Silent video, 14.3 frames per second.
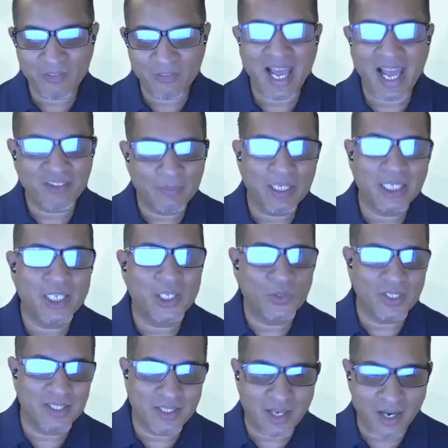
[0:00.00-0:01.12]
we will have them
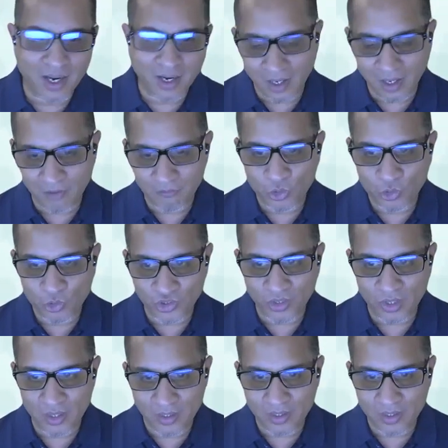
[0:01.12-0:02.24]
included in our
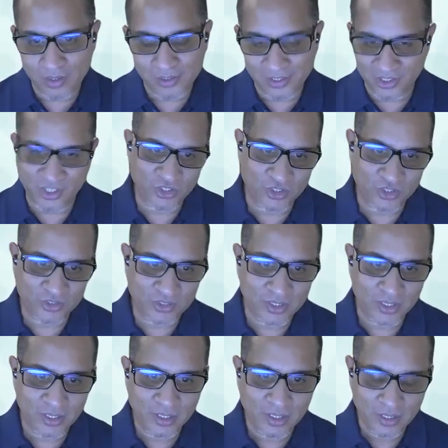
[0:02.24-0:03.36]
future
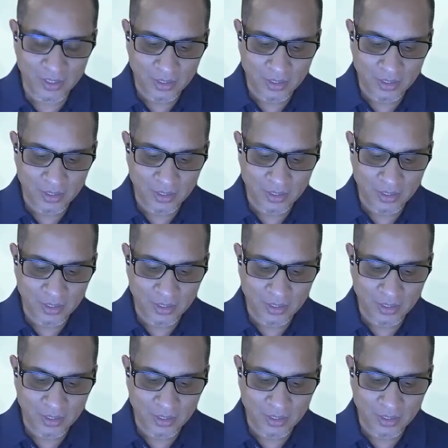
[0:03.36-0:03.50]
discussions.